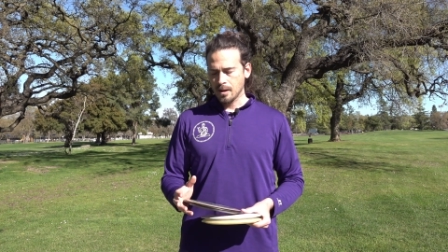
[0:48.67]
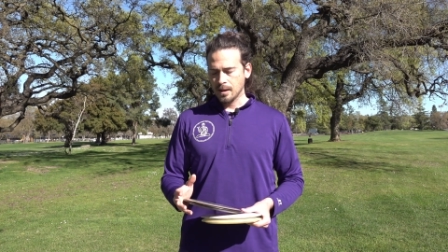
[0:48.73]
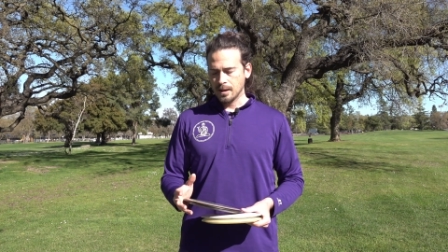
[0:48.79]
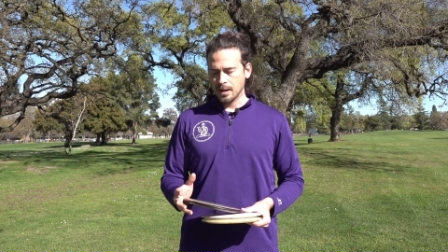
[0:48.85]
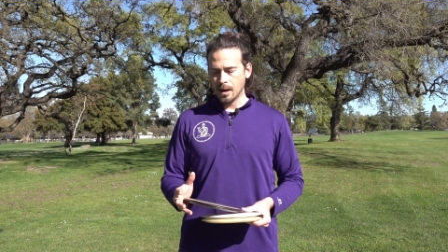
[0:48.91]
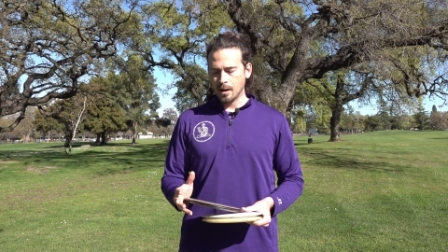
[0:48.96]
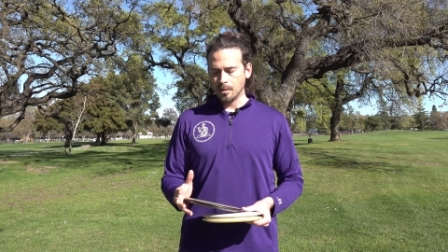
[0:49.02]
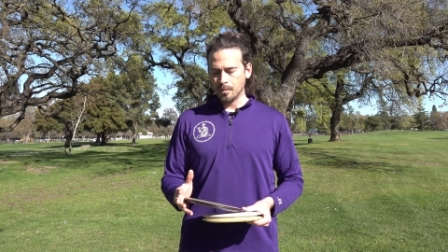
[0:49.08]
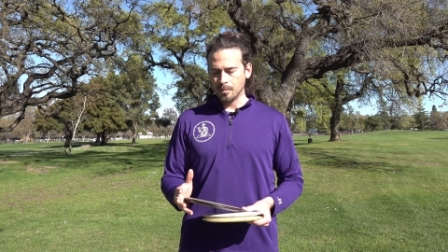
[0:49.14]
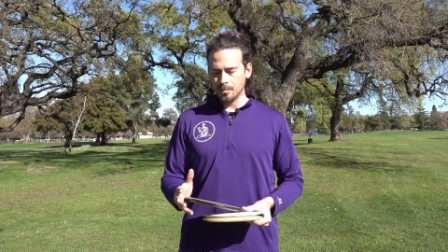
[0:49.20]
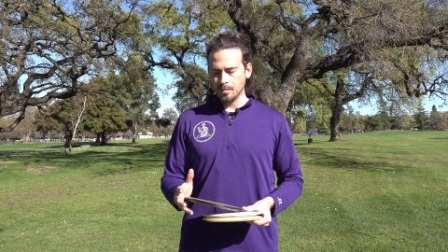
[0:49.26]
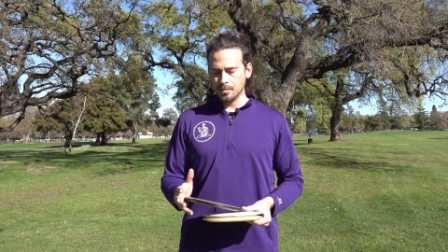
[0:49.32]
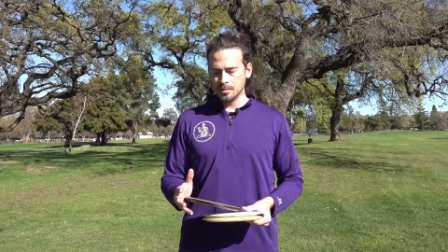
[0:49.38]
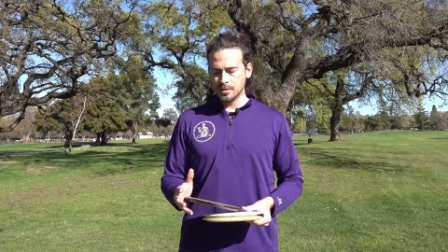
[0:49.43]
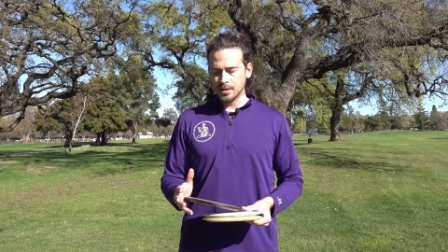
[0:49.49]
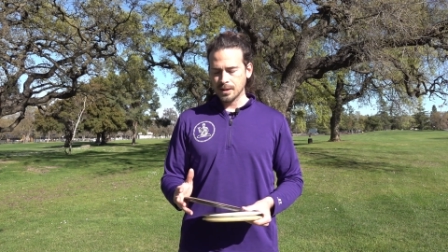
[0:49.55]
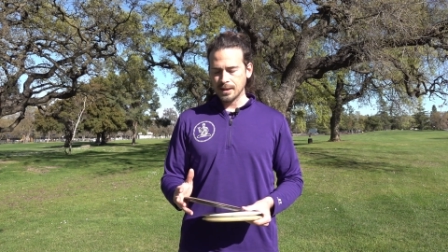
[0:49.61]
Now,
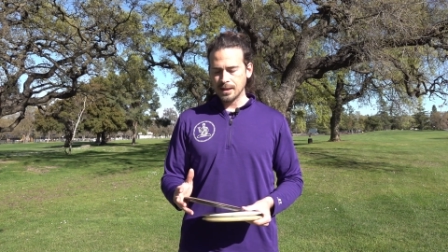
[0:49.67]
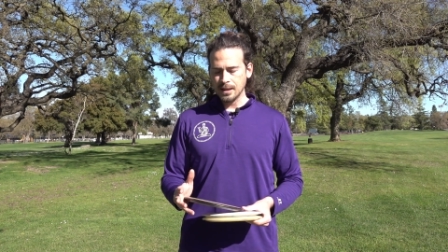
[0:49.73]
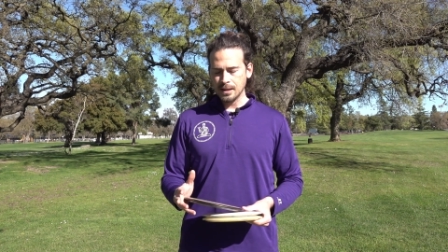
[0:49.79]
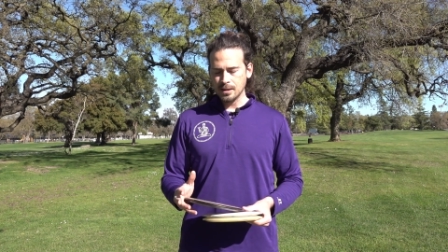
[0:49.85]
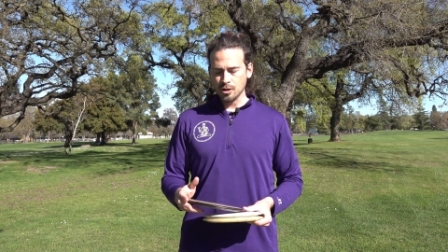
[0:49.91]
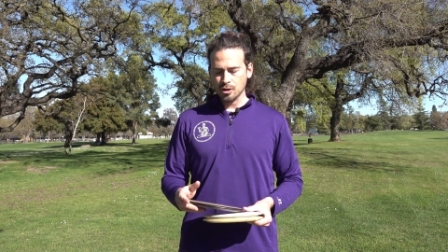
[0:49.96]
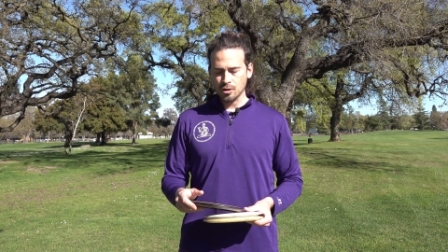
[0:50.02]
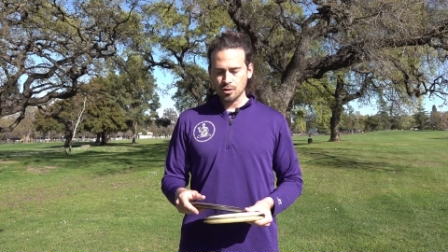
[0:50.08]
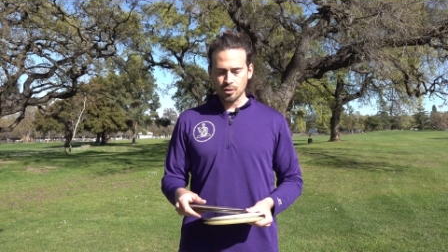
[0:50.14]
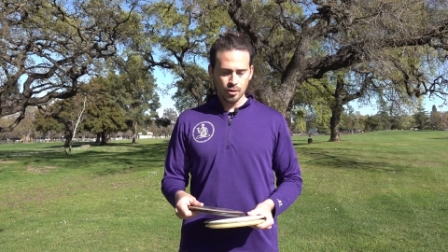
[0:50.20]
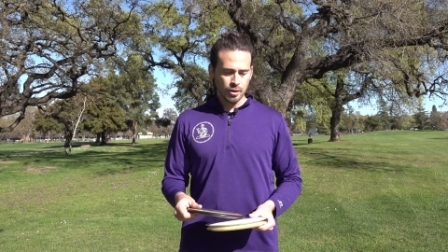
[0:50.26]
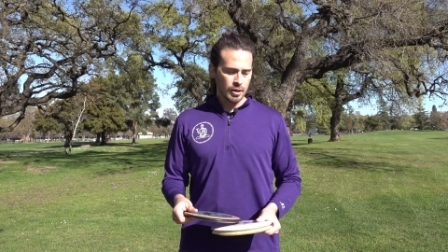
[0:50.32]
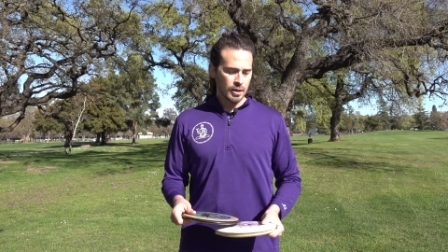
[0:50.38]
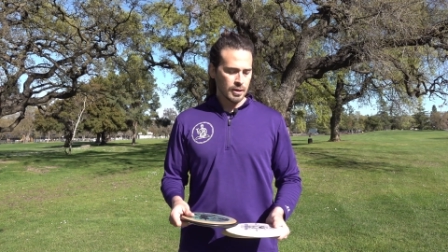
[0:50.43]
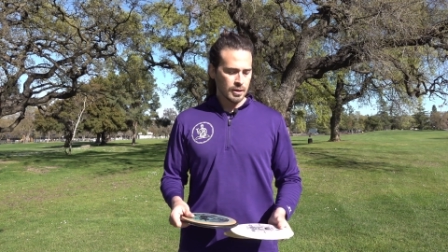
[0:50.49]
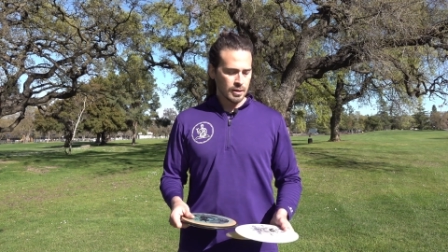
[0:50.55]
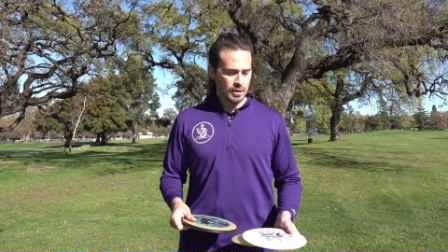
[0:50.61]
to get a
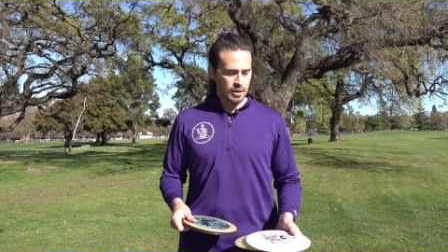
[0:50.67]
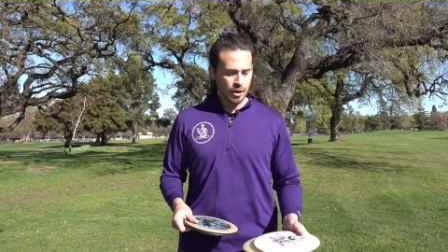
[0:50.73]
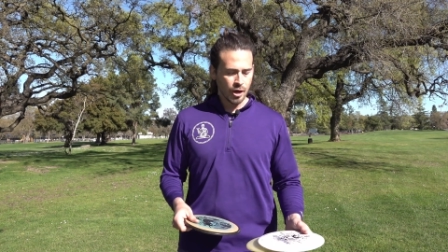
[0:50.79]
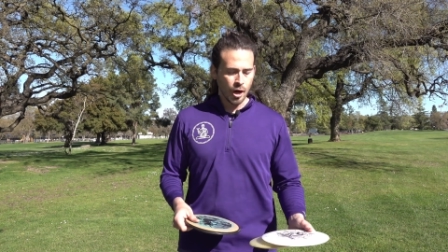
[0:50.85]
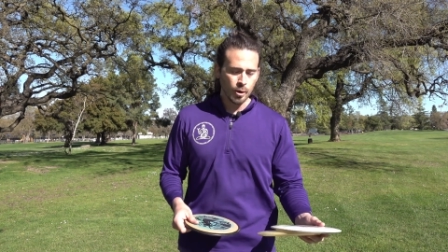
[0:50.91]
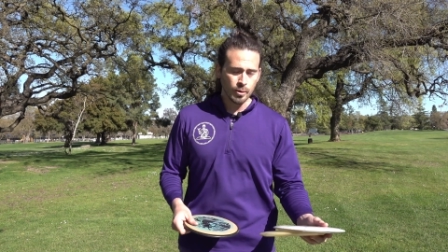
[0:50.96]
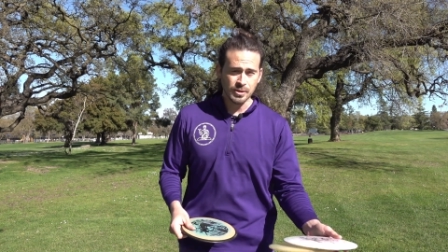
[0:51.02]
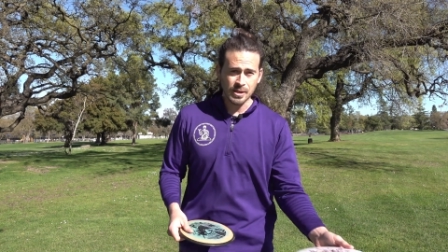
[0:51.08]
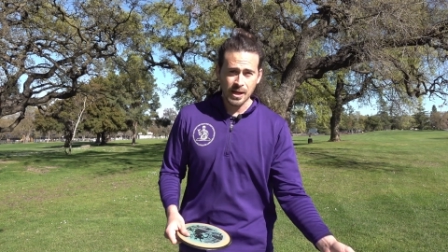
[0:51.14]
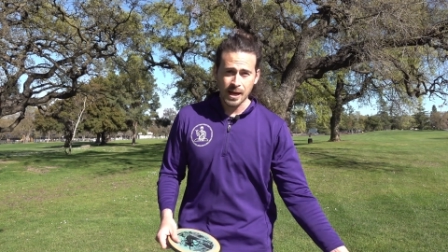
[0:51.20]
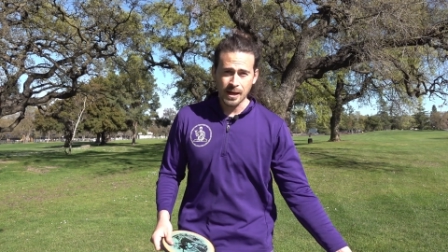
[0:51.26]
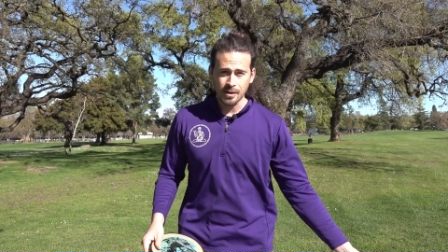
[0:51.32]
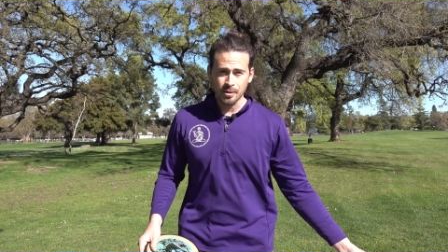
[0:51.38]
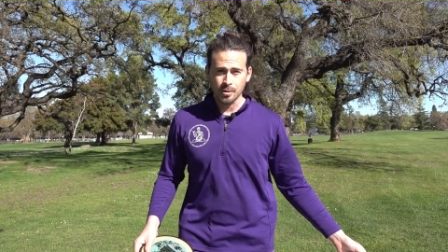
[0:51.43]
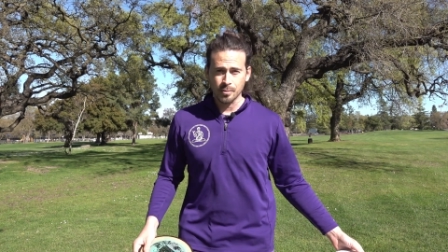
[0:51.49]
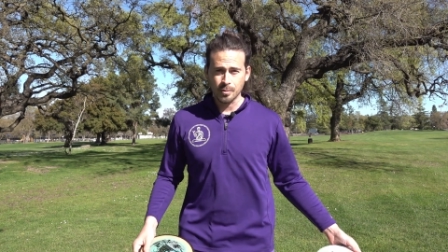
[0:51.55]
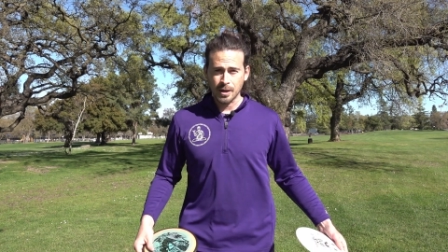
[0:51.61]
good nose
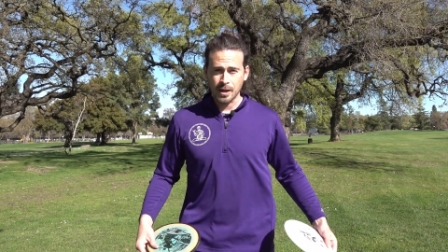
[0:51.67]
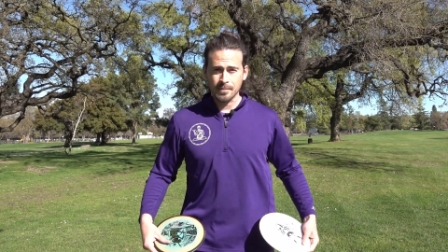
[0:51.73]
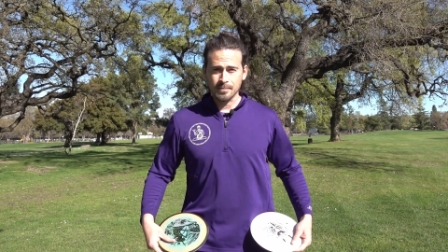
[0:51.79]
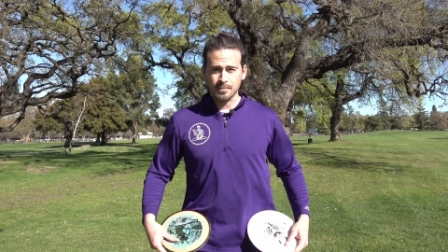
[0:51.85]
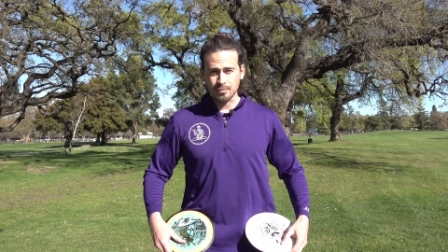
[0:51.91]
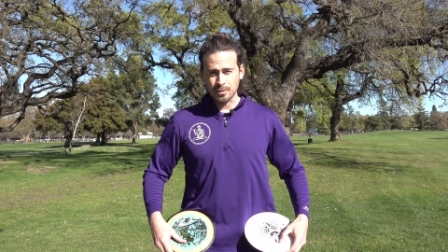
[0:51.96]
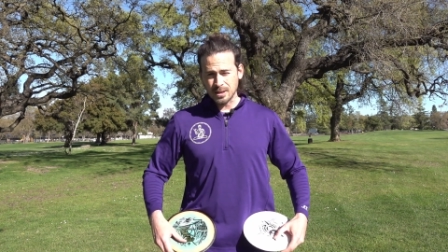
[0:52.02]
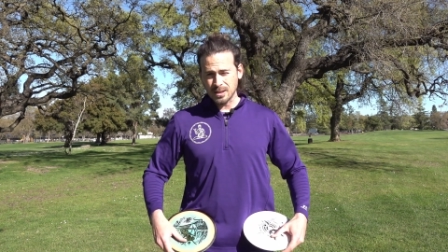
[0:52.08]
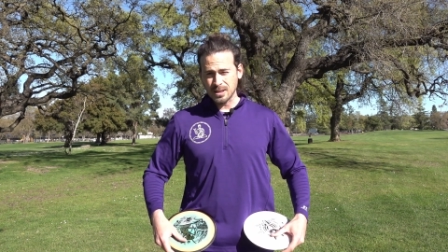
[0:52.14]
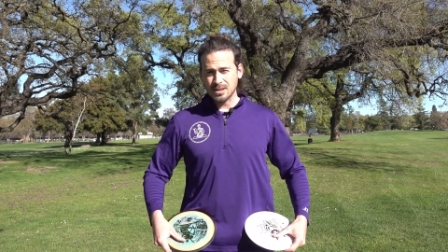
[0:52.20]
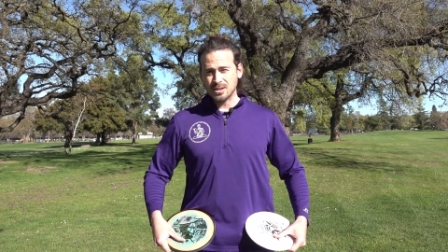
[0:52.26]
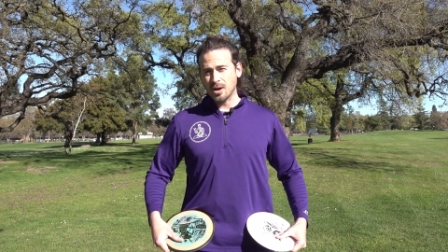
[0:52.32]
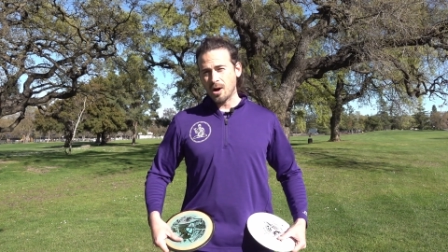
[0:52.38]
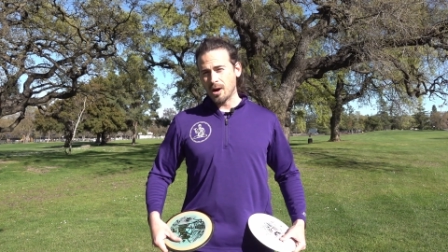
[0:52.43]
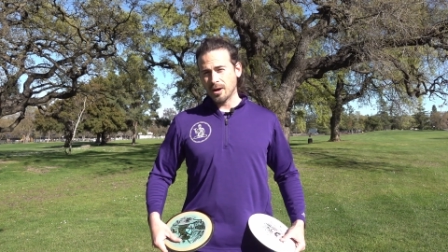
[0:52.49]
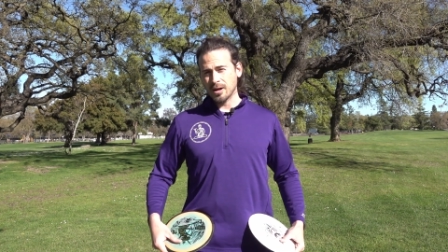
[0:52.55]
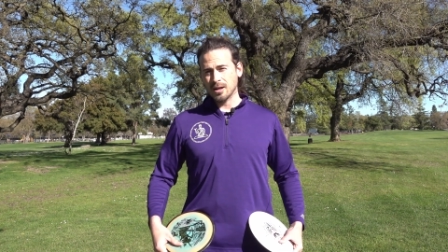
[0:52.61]
angle, what I'm really
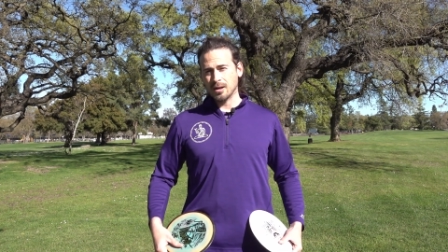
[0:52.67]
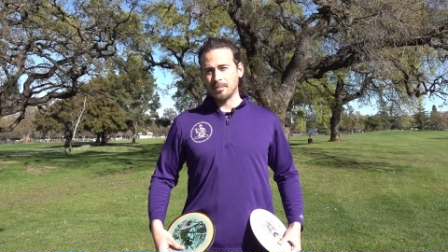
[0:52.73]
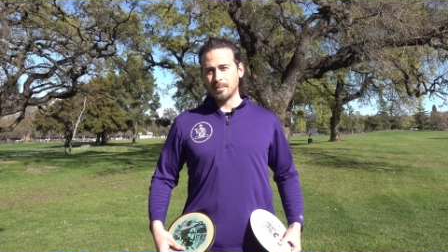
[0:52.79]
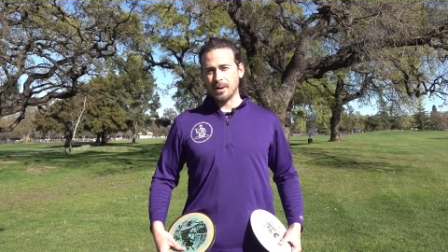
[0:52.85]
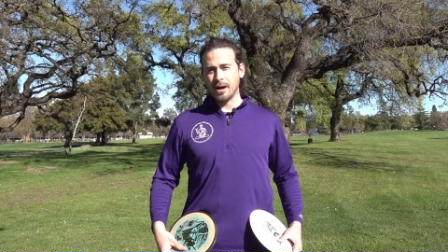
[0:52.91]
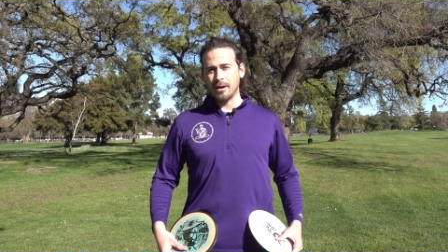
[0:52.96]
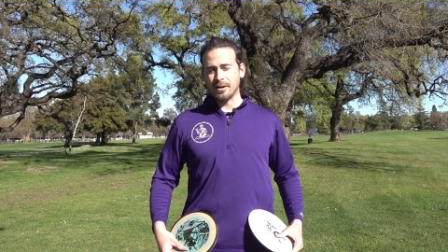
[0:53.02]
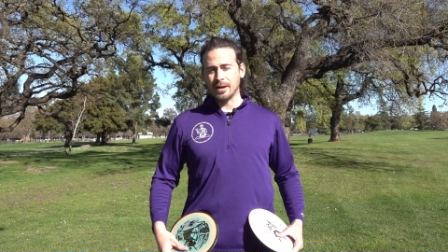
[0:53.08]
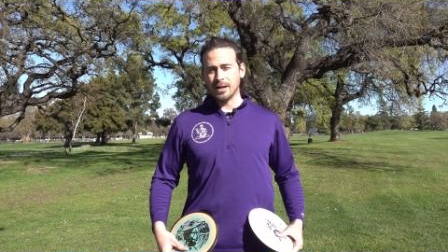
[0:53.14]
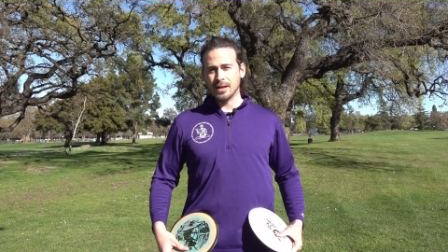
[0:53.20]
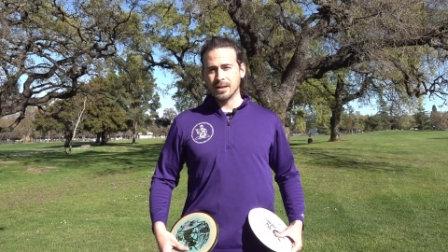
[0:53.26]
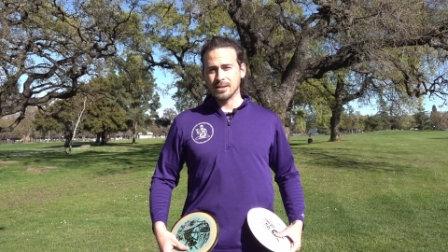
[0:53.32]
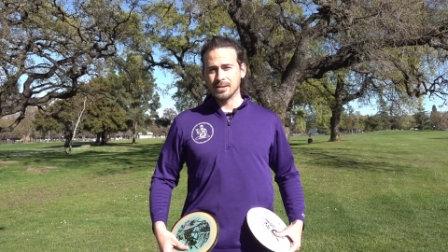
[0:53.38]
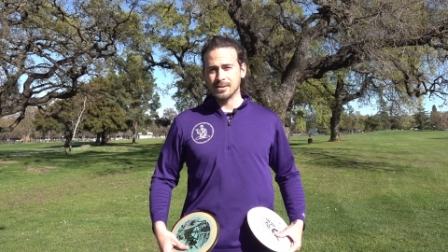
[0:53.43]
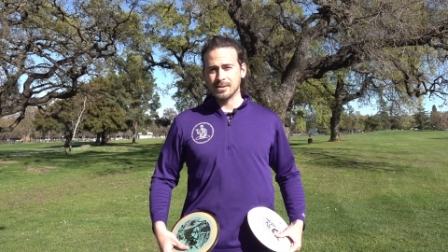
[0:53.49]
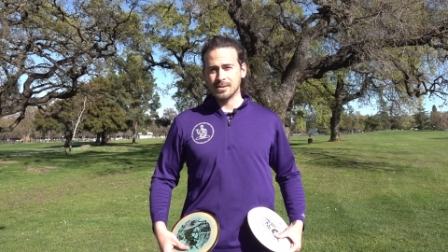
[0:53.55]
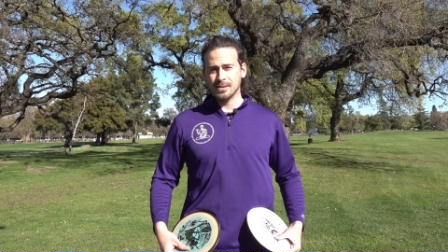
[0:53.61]
talking about
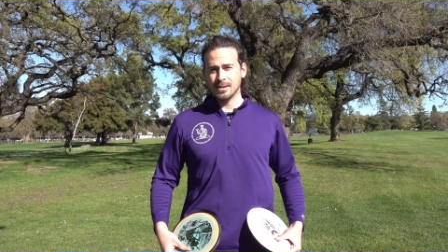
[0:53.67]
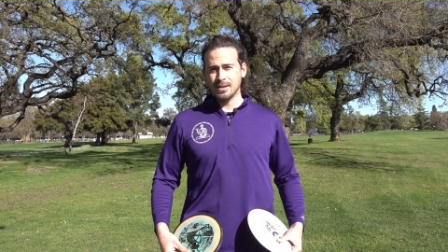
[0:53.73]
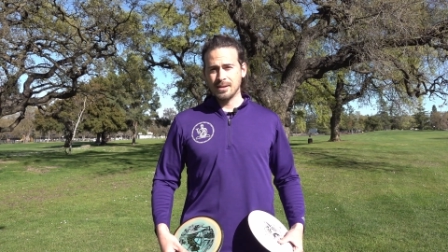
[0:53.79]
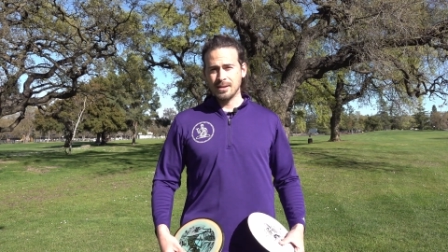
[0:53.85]
is